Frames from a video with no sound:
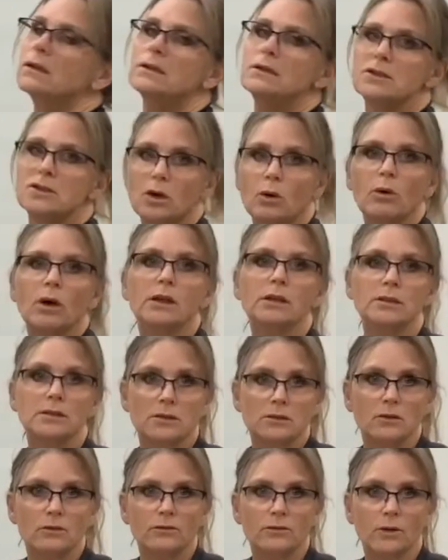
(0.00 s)
So on and
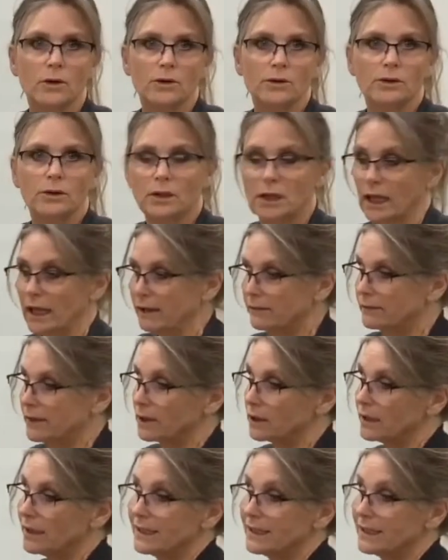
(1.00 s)
so forth. There